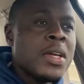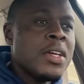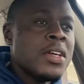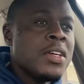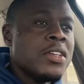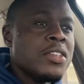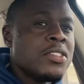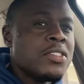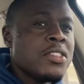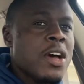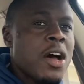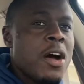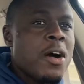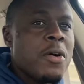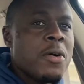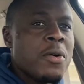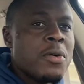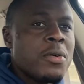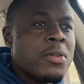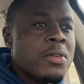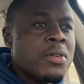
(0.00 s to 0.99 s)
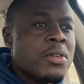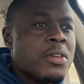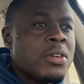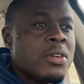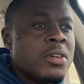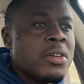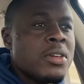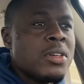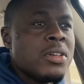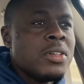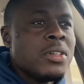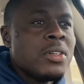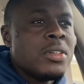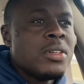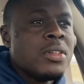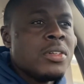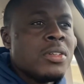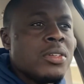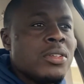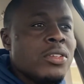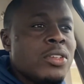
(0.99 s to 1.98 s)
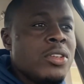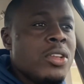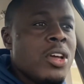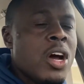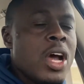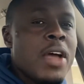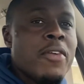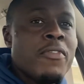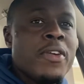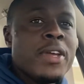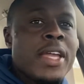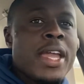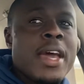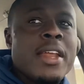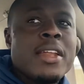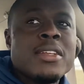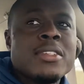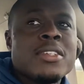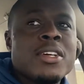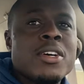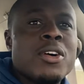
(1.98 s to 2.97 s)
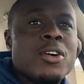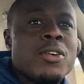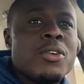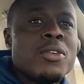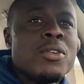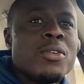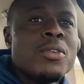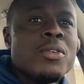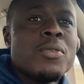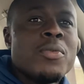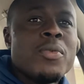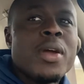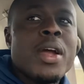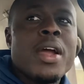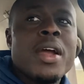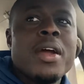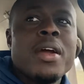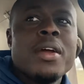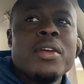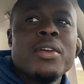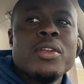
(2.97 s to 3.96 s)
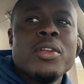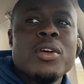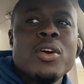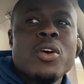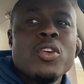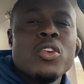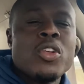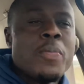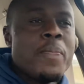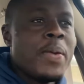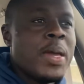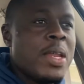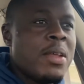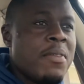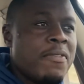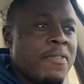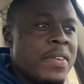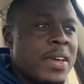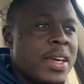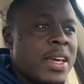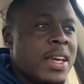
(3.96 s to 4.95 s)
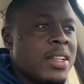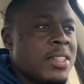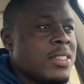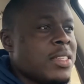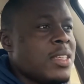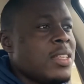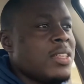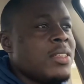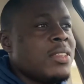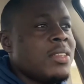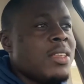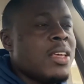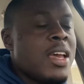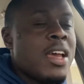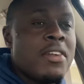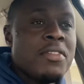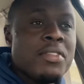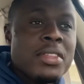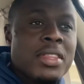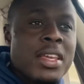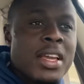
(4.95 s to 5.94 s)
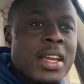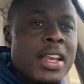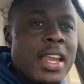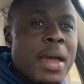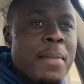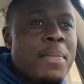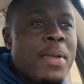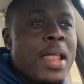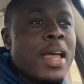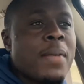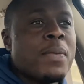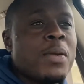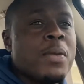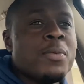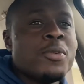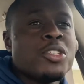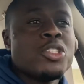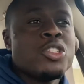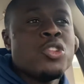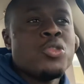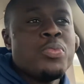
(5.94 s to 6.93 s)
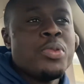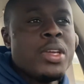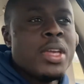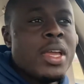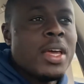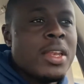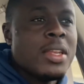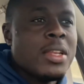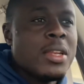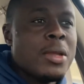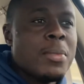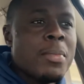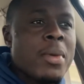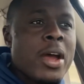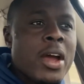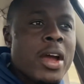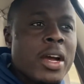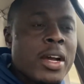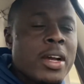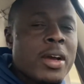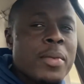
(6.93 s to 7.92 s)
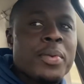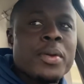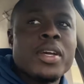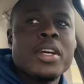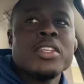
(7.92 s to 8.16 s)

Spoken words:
So, if we get into where, the benefits and everything that black people should be getting in America because